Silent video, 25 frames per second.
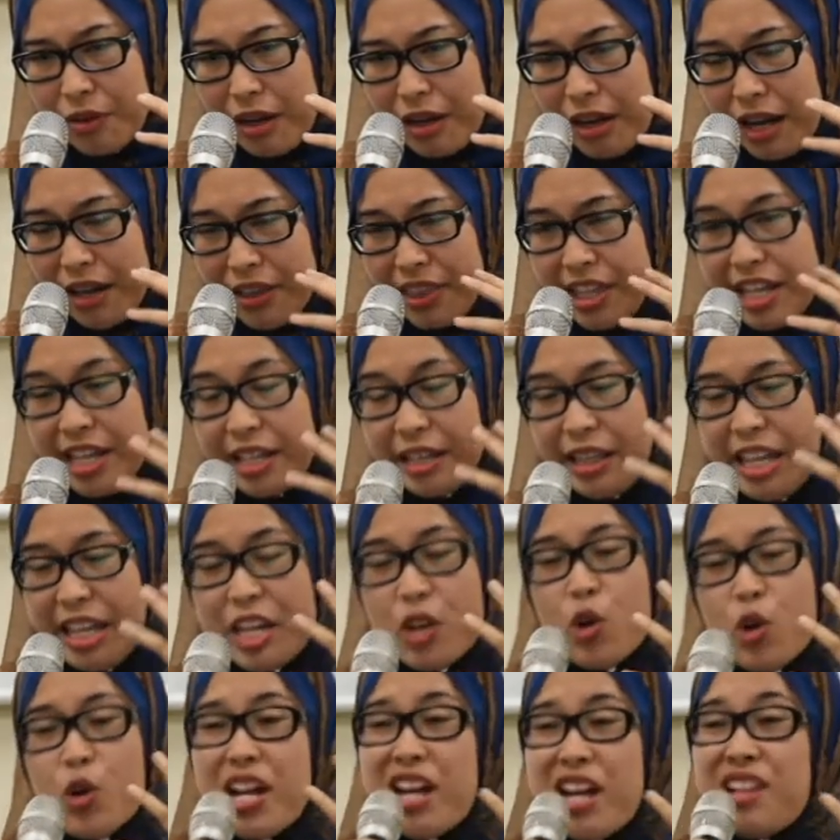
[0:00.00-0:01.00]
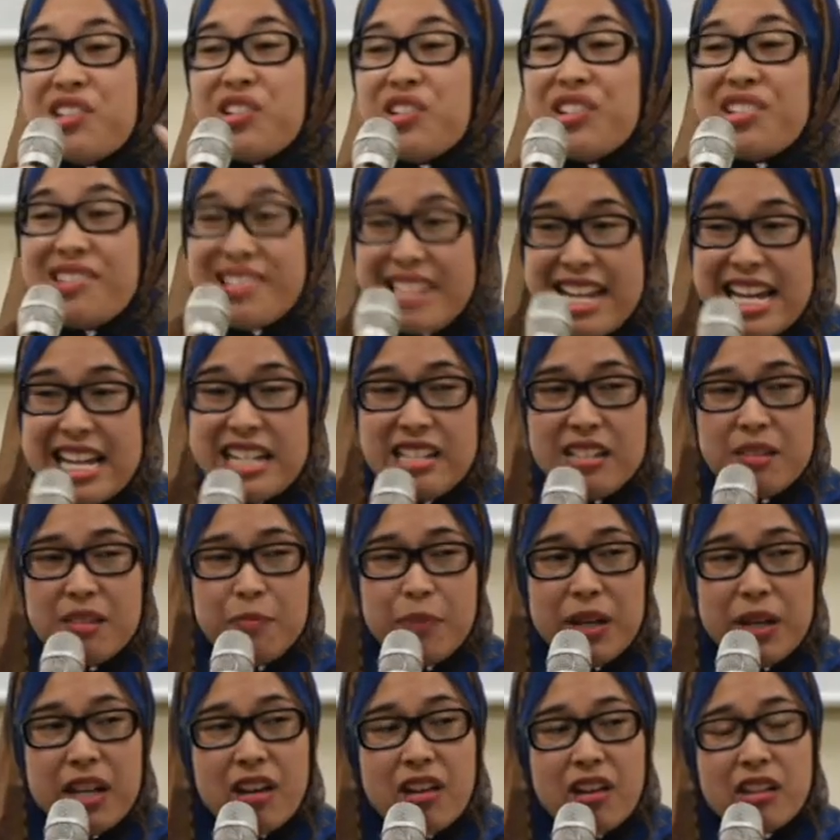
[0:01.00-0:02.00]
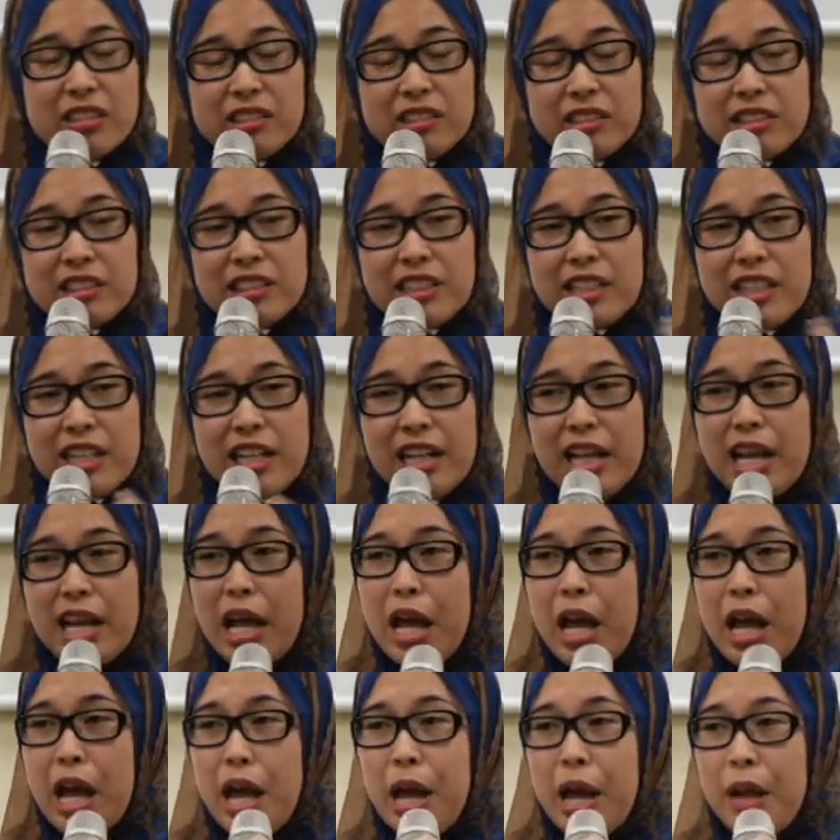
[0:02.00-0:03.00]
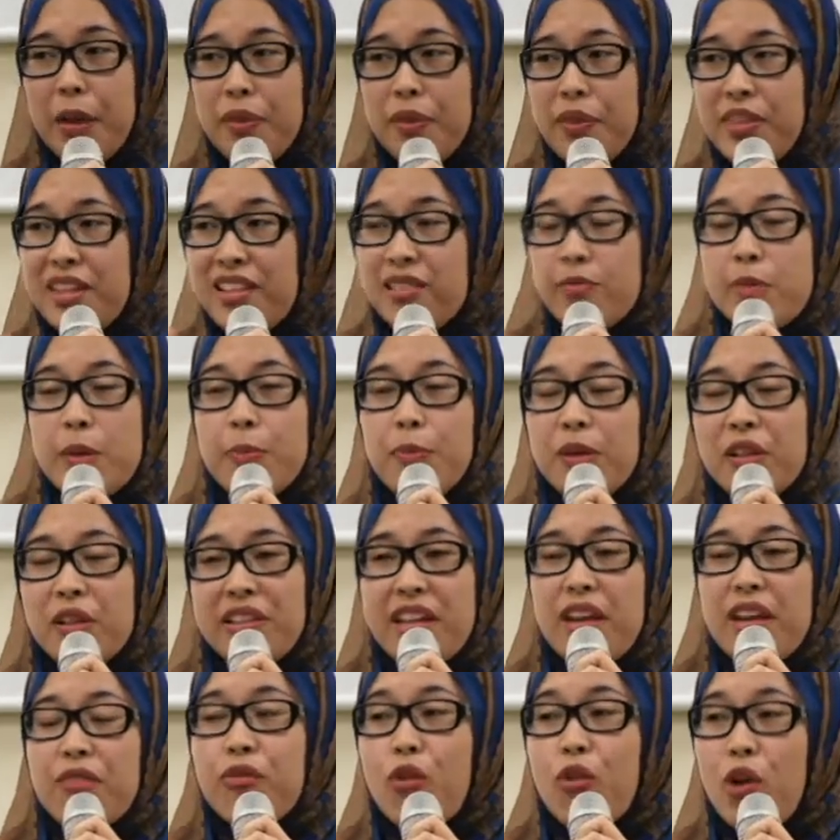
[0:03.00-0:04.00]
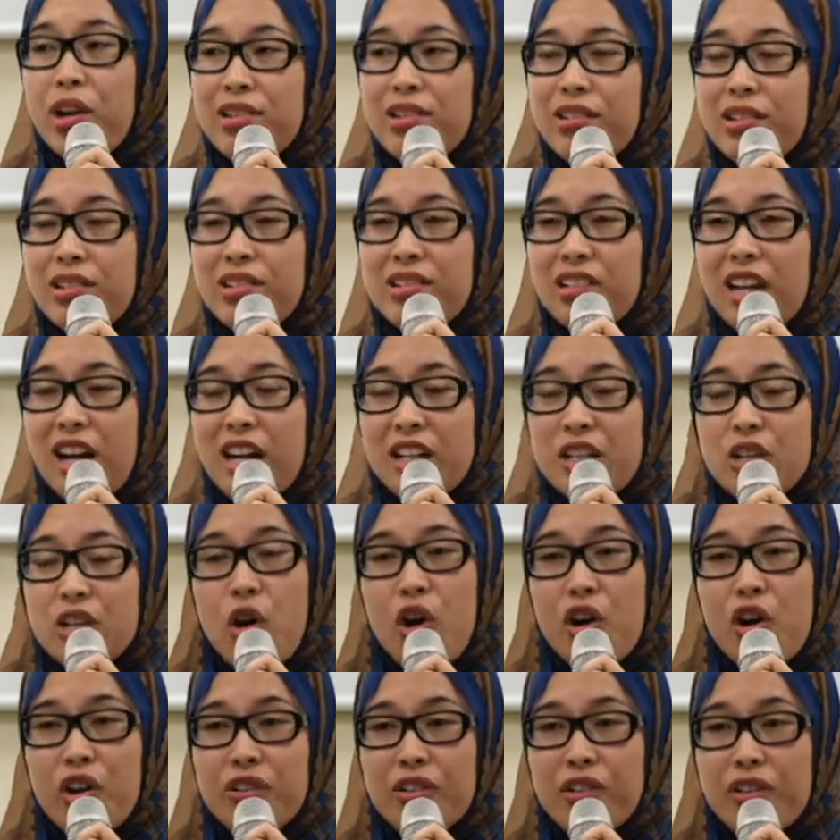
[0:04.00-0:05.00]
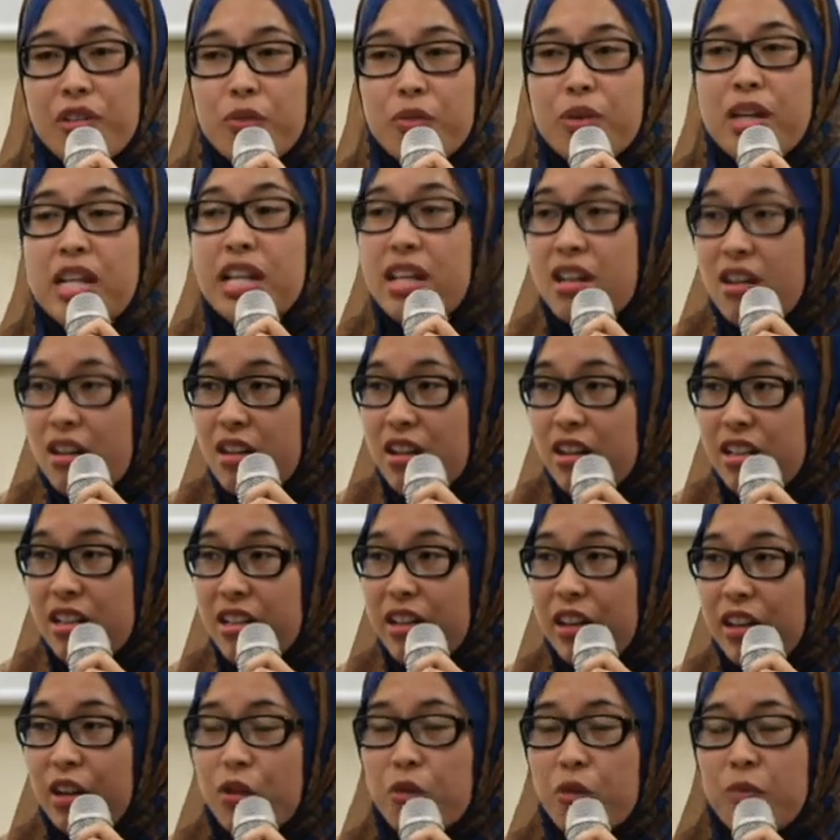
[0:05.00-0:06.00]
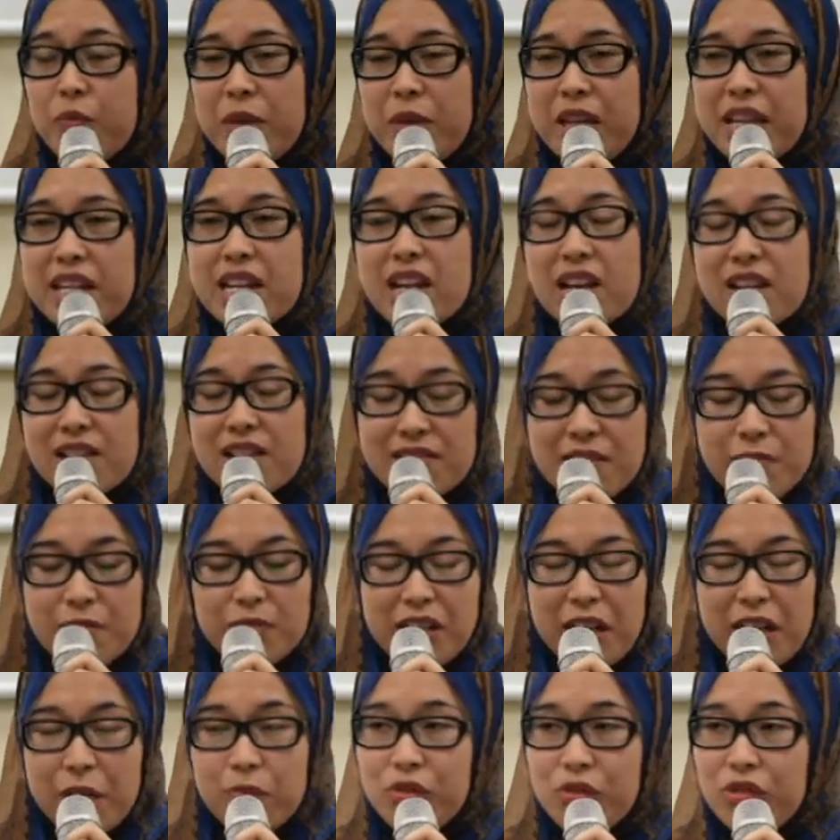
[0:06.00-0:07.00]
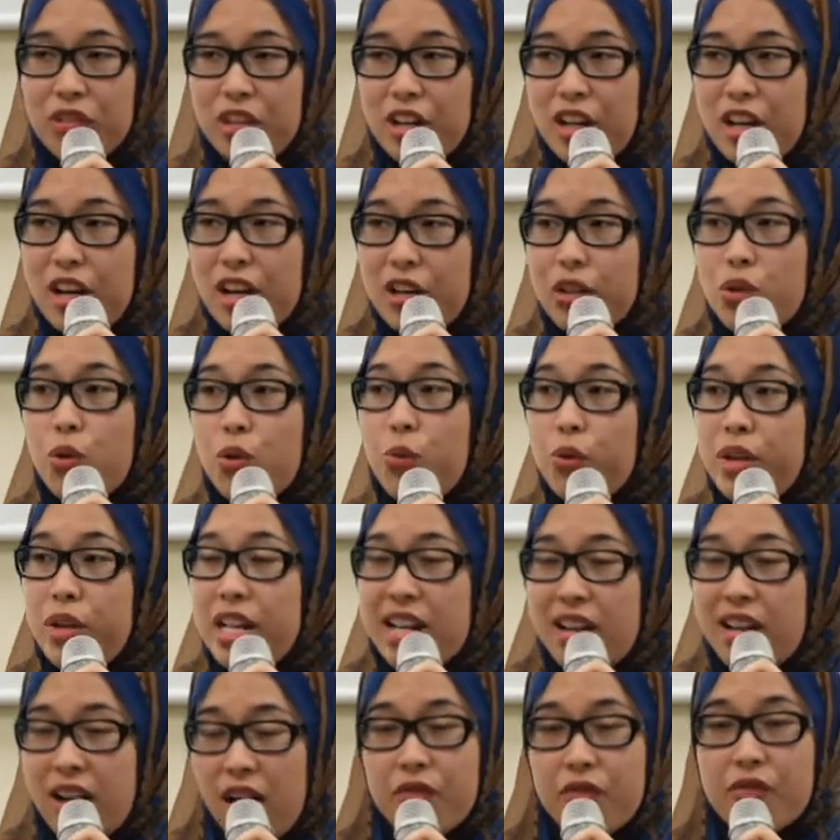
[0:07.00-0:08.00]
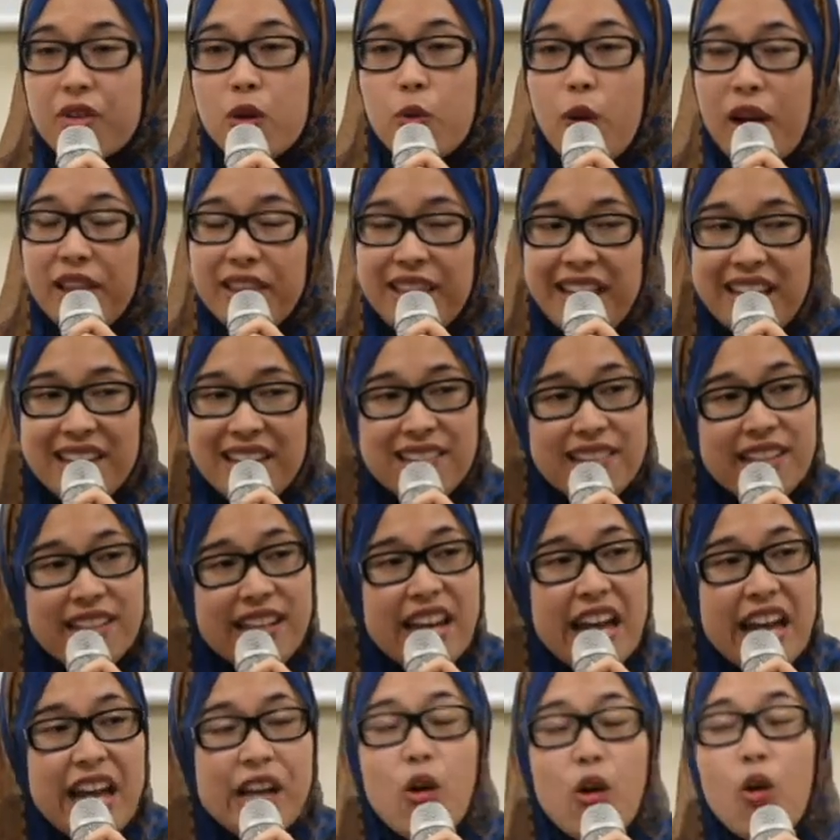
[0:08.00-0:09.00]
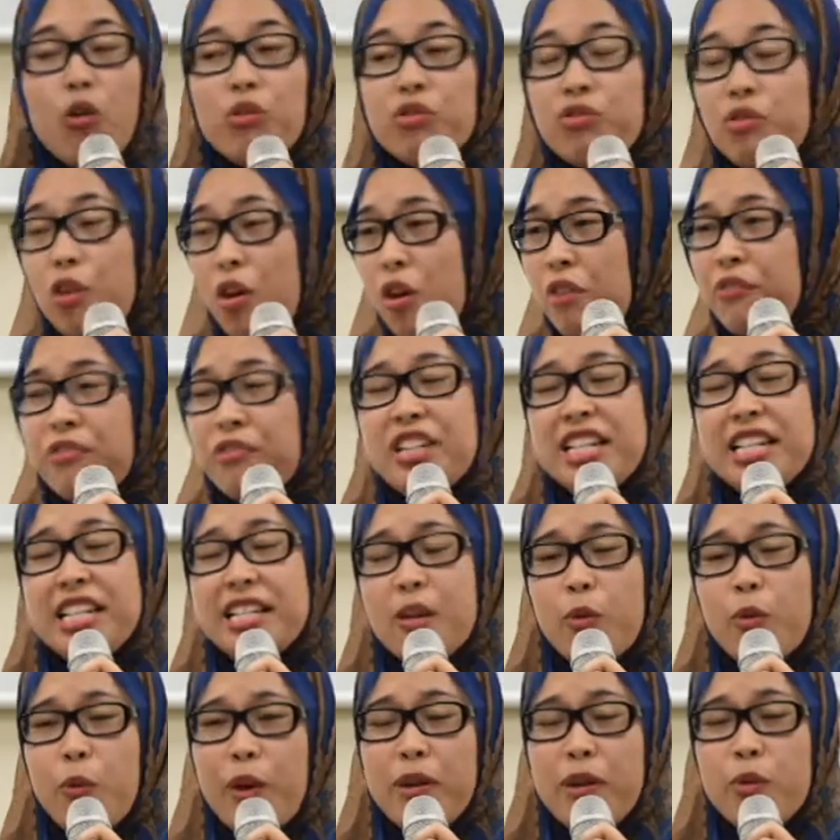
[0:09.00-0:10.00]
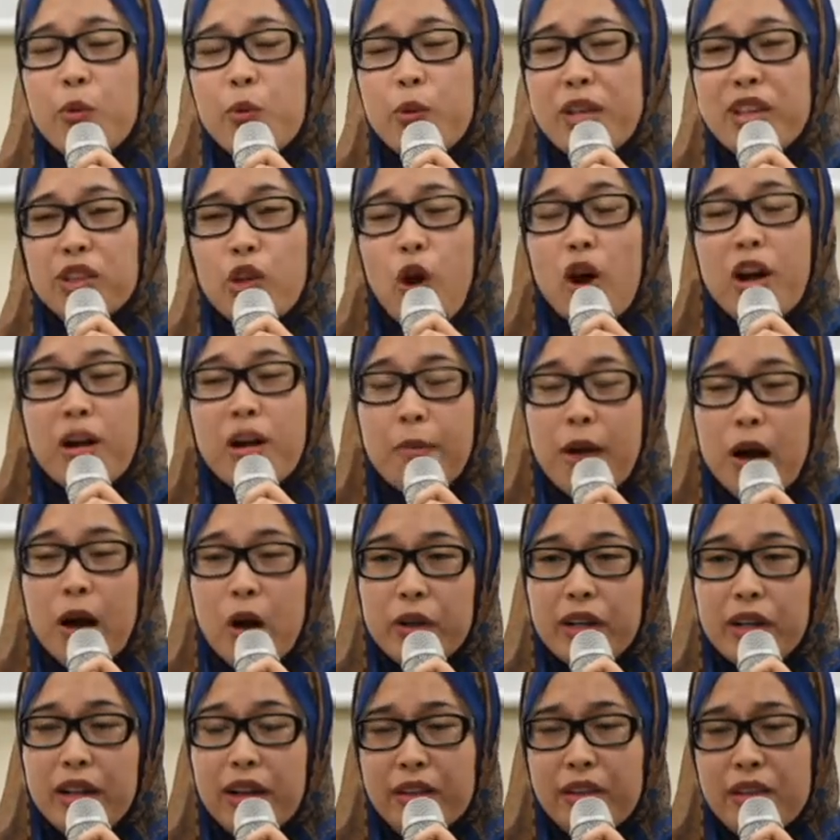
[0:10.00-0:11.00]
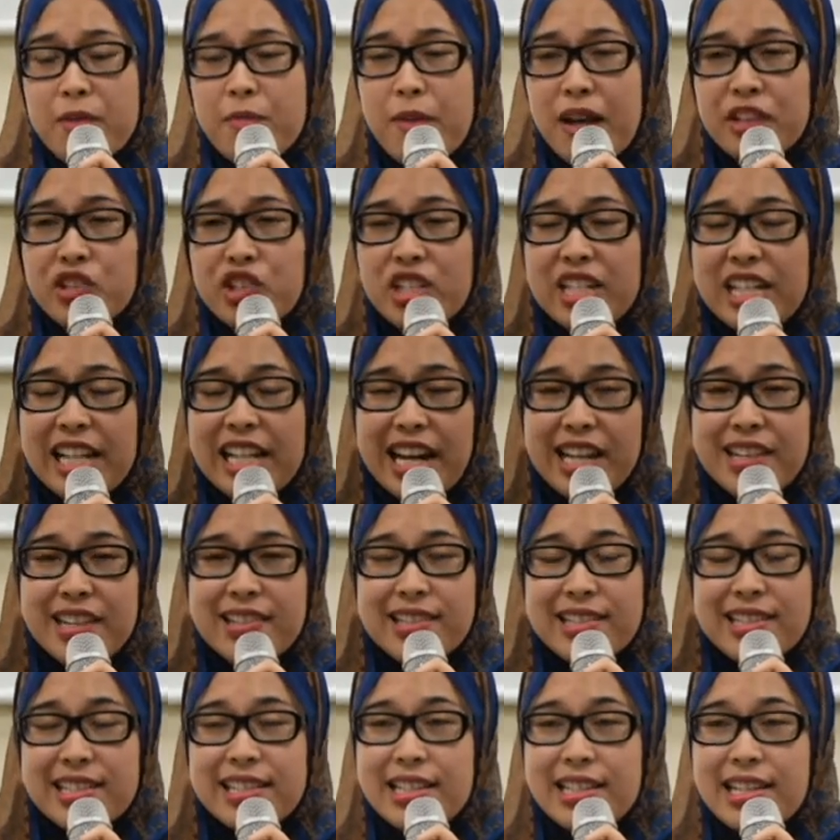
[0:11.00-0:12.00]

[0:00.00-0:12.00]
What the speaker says: I think they don't understand, because these people, their voices are not really heard. Media sometimes don't really cover what they say, and often when we talk about the marginalized,